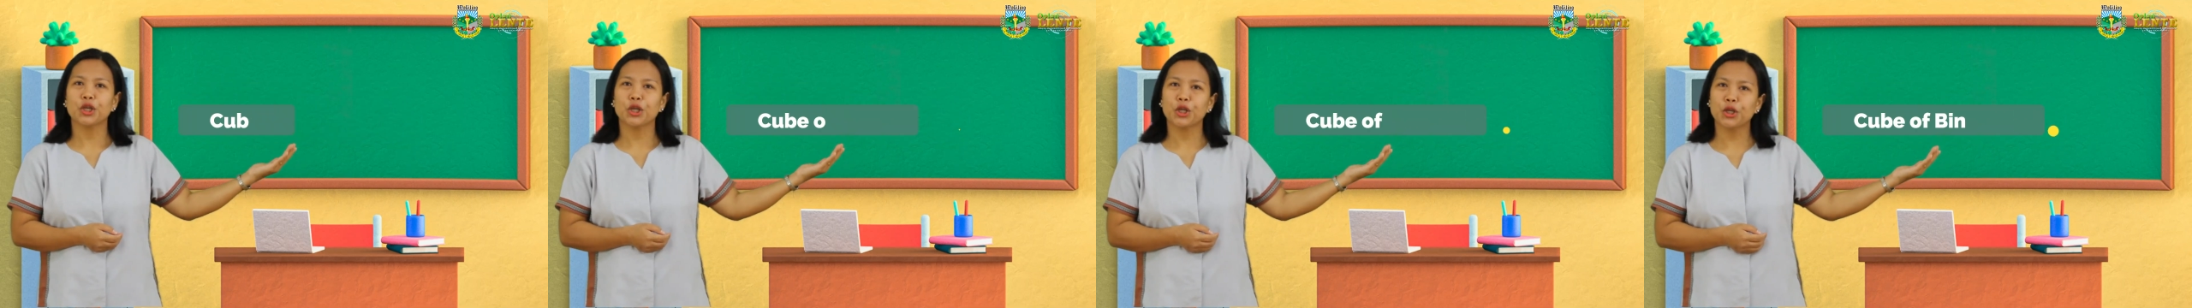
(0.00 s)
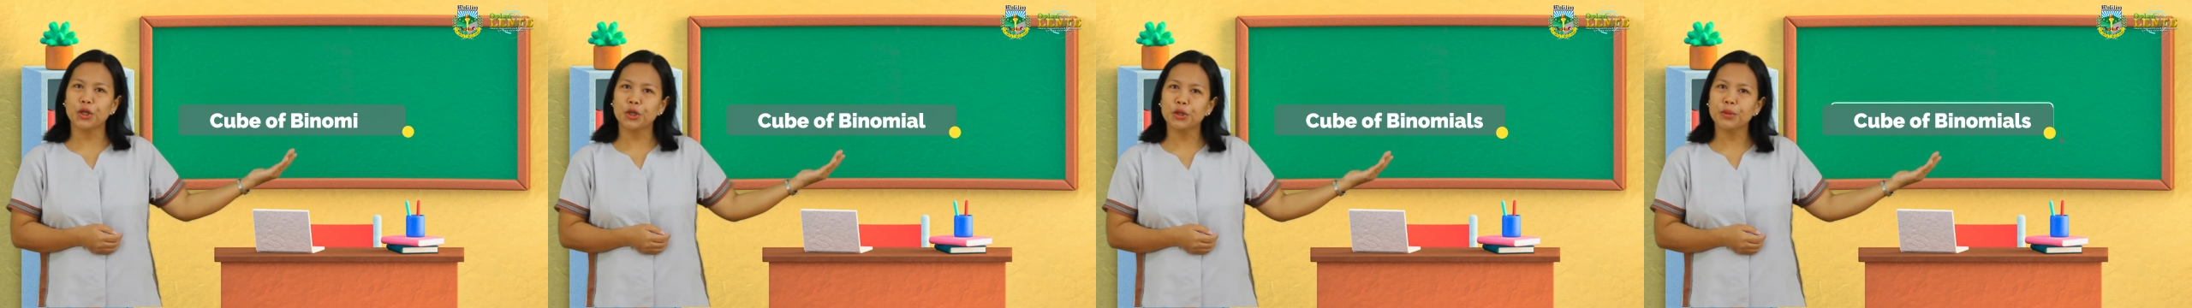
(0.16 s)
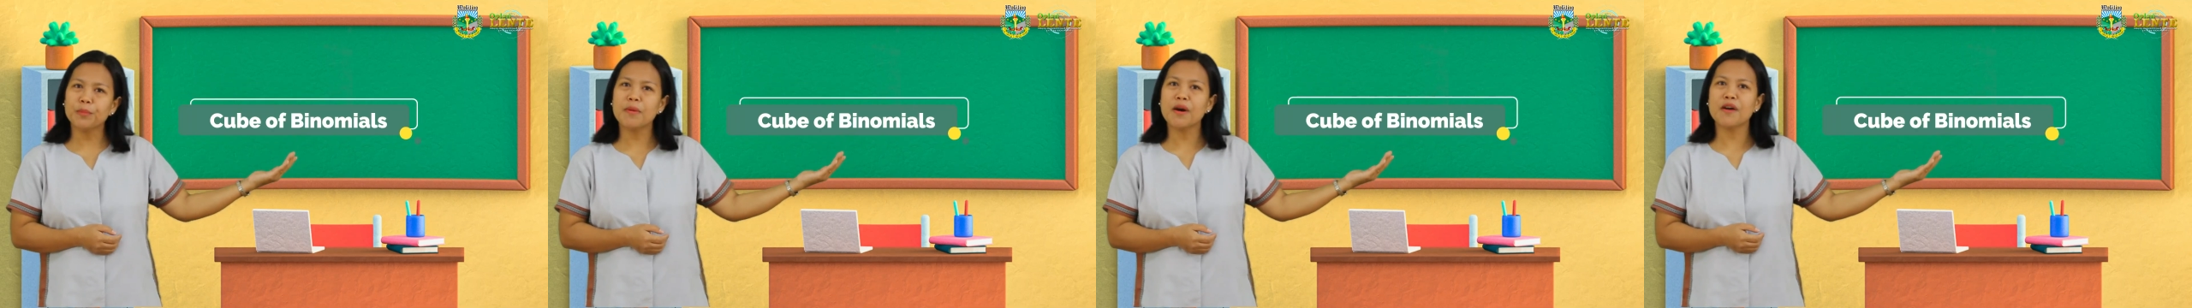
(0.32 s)

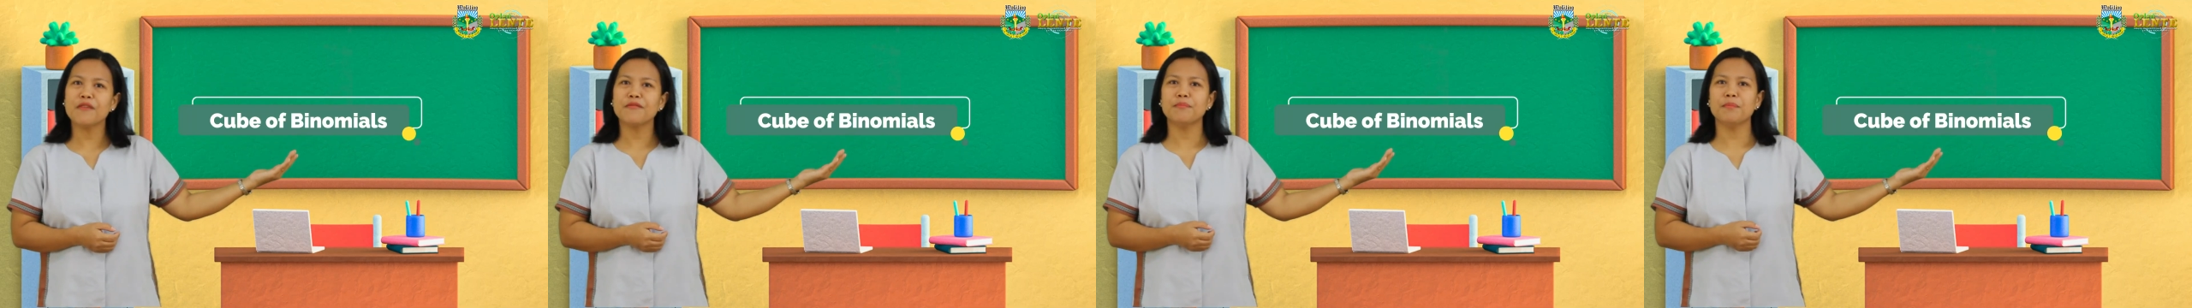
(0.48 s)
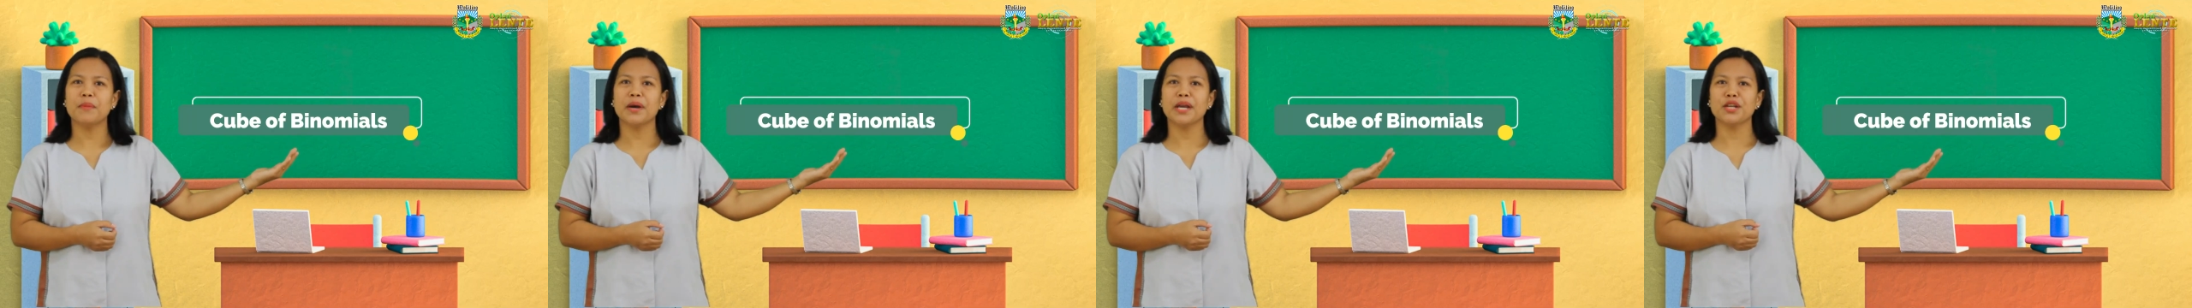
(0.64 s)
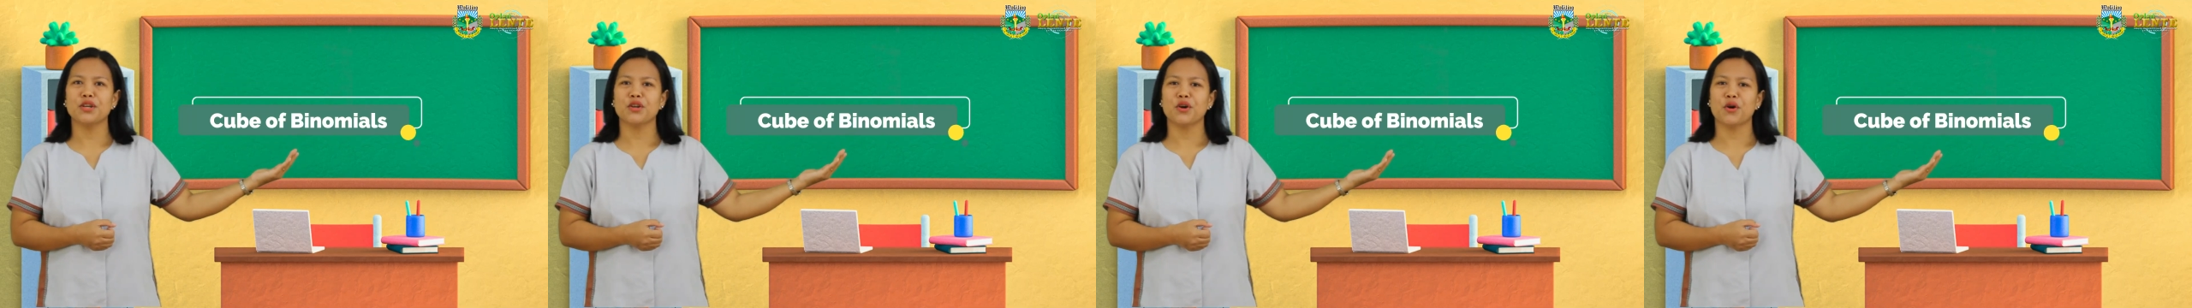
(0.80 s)
cube of
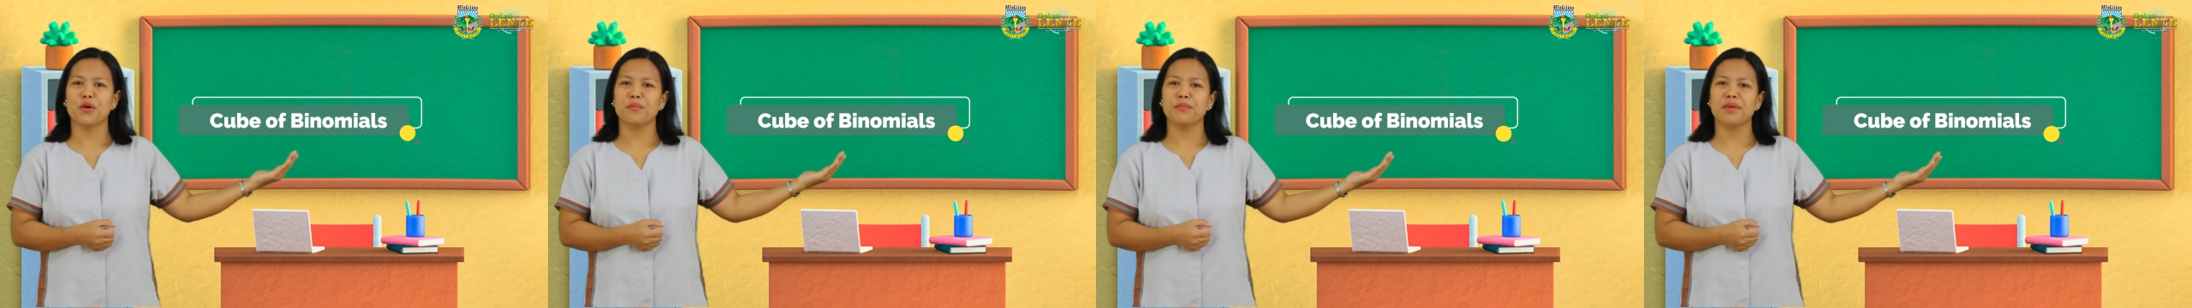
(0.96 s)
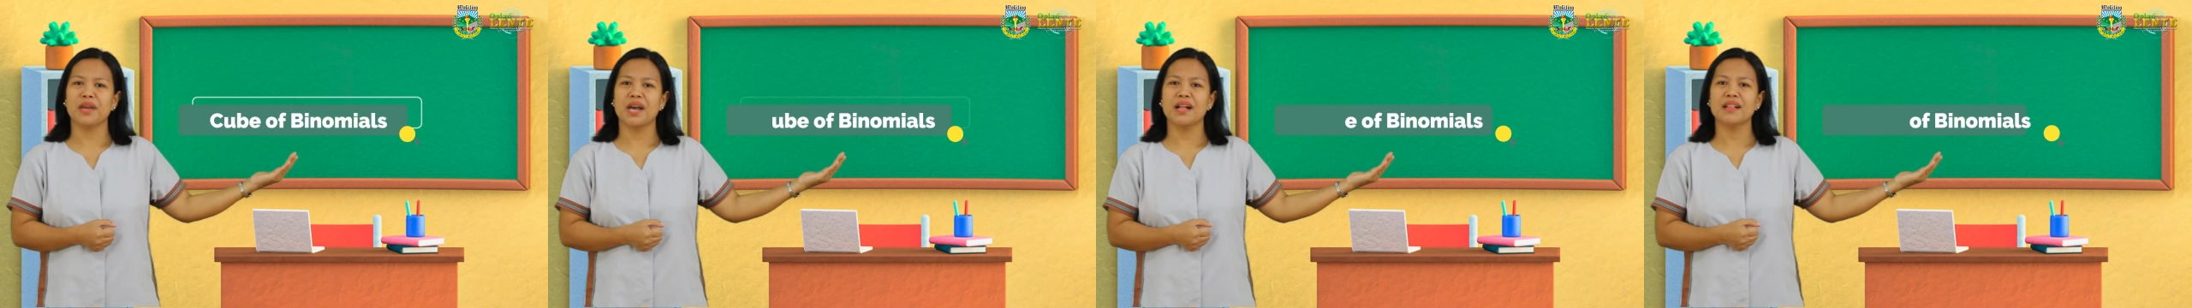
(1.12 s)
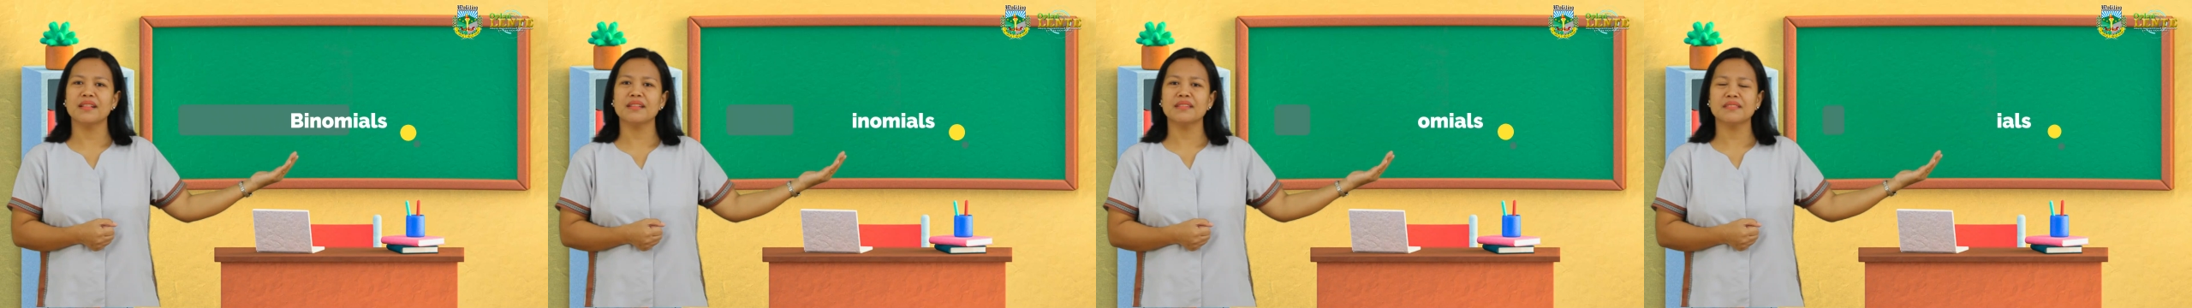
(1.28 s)

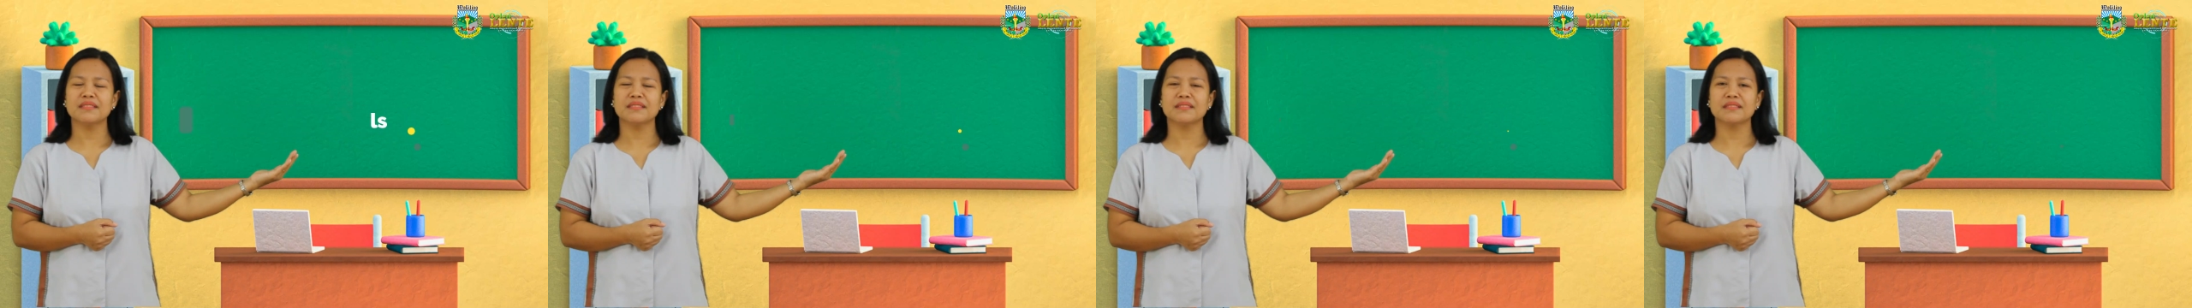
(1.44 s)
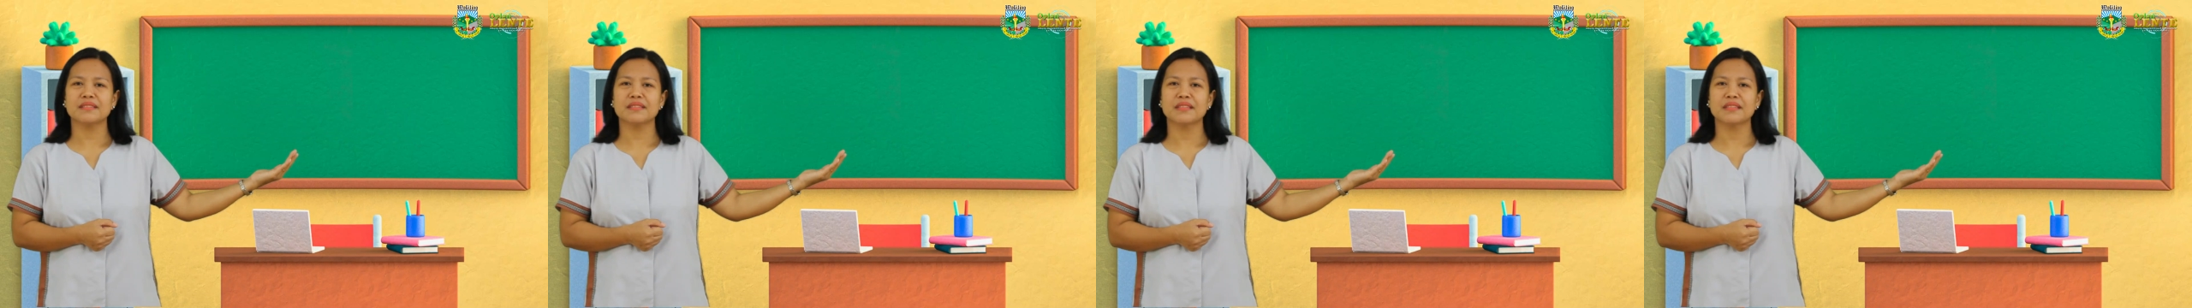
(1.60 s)
binomials,